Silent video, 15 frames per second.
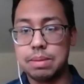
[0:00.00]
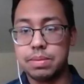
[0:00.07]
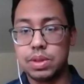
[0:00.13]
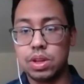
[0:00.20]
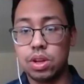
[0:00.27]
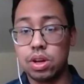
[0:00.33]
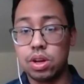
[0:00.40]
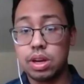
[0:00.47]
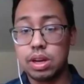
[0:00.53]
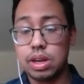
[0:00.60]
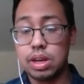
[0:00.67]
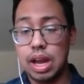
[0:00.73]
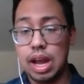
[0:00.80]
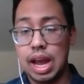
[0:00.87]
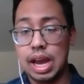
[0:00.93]
look
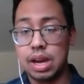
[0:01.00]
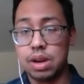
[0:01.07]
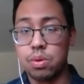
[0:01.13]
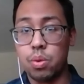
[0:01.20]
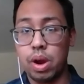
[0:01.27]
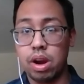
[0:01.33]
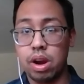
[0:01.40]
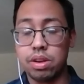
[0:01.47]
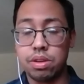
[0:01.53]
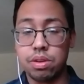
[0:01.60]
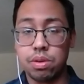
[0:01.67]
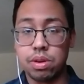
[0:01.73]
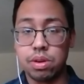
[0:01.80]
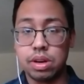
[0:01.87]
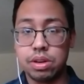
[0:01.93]
at where
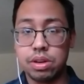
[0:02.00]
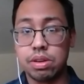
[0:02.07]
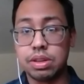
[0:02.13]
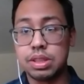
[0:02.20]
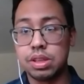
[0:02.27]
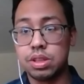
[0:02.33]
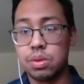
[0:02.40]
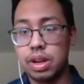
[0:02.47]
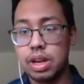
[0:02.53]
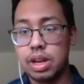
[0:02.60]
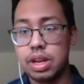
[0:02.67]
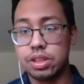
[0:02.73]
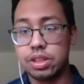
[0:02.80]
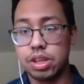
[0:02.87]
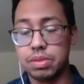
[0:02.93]
you're situated
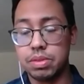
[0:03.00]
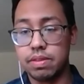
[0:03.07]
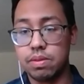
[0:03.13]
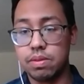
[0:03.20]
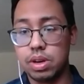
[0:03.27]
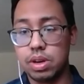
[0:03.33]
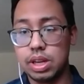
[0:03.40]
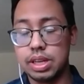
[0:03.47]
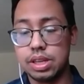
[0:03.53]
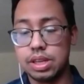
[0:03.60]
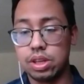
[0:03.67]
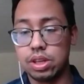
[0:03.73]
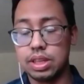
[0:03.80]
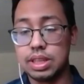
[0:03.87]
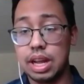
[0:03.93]
in terms of what
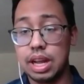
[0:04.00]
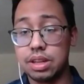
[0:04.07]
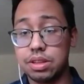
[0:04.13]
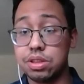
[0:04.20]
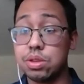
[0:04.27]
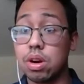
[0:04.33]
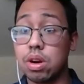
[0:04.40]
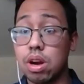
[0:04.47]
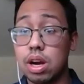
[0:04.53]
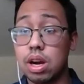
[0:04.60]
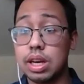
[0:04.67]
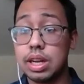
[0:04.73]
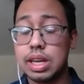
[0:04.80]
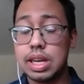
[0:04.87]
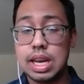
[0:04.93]
Indigenous lands you are
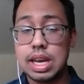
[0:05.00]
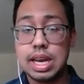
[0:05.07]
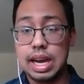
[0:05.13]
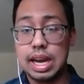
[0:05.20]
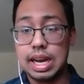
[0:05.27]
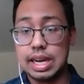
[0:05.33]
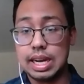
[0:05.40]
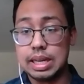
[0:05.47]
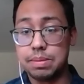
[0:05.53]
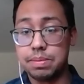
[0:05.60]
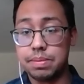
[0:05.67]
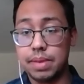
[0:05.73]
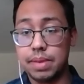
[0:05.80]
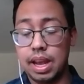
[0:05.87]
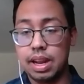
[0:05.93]
on.
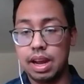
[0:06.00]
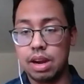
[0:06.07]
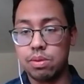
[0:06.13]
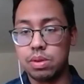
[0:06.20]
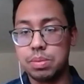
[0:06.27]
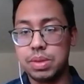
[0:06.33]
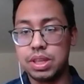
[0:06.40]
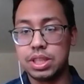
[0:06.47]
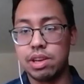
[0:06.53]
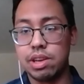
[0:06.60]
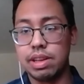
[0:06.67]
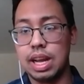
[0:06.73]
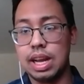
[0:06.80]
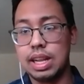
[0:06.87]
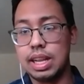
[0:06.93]
And I will be sharing
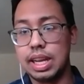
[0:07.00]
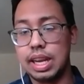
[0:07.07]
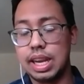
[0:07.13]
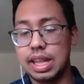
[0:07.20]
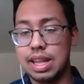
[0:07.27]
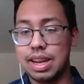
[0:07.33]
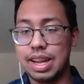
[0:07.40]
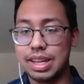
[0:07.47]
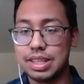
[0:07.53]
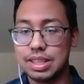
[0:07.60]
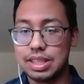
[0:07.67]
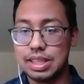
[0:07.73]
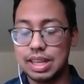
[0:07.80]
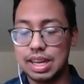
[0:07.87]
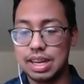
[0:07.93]
that link in the
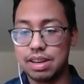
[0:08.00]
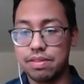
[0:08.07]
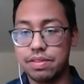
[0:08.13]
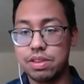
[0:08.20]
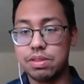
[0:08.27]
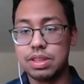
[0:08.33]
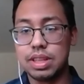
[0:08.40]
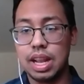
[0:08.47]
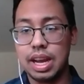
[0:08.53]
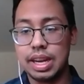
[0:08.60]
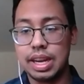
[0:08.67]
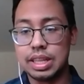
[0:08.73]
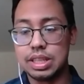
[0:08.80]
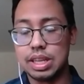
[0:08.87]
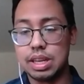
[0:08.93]
next few
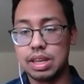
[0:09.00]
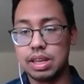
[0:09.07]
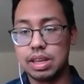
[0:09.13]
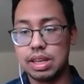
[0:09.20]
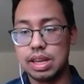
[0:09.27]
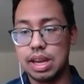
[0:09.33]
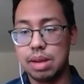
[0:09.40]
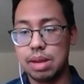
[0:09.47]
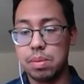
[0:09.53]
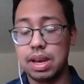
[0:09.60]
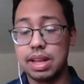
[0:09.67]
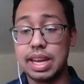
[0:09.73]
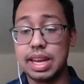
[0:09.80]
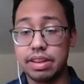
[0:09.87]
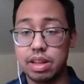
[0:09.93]
slides and maybe at
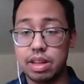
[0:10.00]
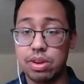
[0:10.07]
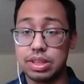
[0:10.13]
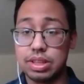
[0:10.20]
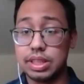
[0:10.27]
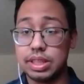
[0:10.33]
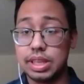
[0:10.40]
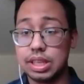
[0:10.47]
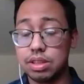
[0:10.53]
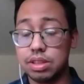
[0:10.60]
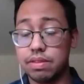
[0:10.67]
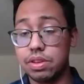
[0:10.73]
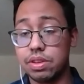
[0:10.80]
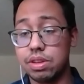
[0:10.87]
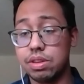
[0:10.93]
the end of the presentation
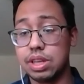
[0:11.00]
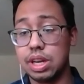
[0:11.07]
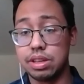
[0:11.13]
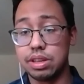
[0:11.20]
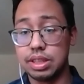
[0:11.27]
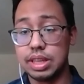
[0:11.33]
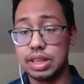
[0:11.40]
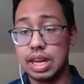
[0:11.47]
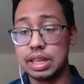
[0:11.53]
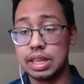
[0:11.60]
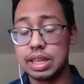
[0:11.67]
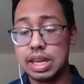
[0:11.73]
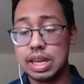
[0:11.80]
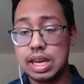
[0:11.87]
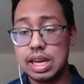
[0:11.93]
for you to understand
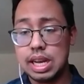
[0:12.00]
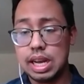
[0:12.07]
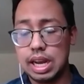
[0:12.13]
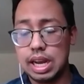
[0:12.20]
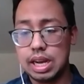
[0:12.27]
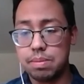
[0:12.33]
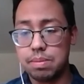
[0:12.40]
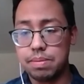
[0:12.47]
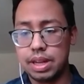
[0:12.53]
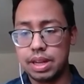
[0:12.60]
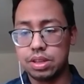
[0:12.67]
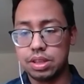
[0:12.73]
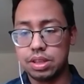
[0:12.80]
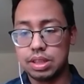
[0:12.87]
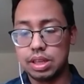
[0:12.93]
and
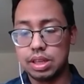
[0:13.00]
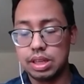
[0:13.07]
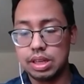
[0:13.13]
just